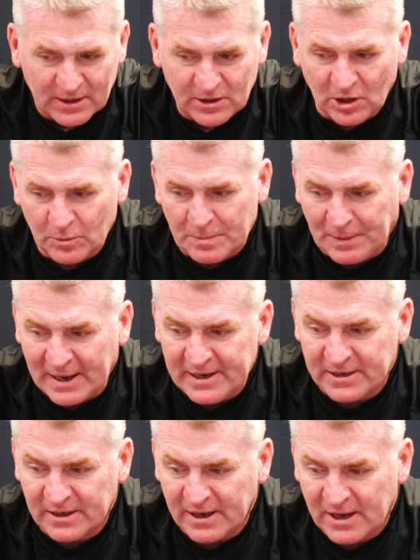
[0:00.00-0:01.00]
you know, we
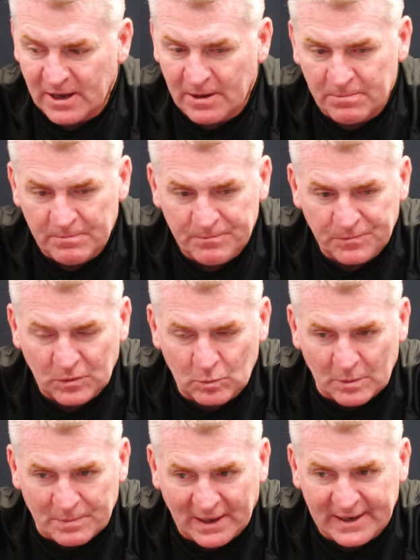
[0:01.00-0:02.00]
played uh,
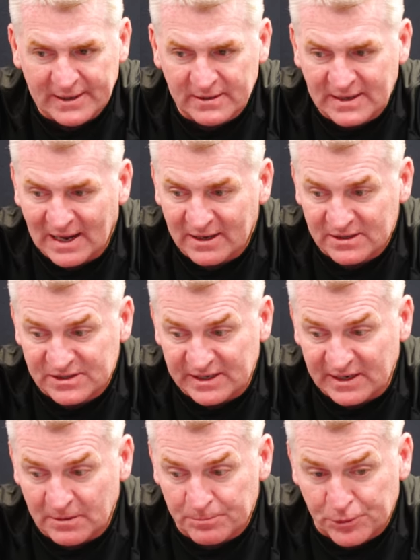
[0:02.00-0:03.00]
we played
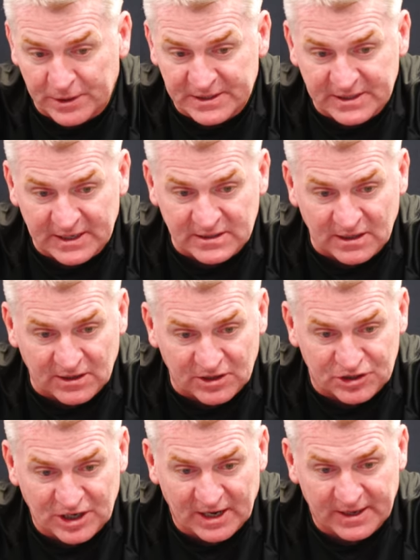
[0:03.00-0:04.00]
Galaxy in pre-season in
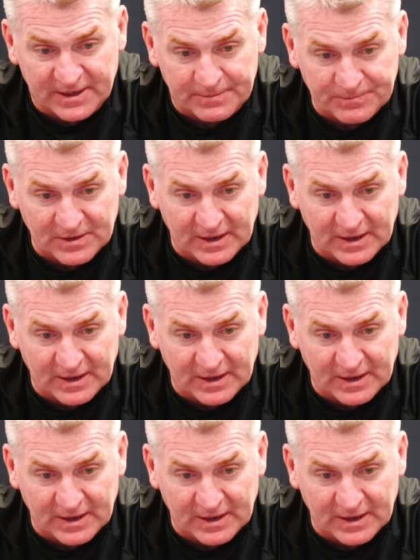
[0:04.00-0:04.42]
Coachella.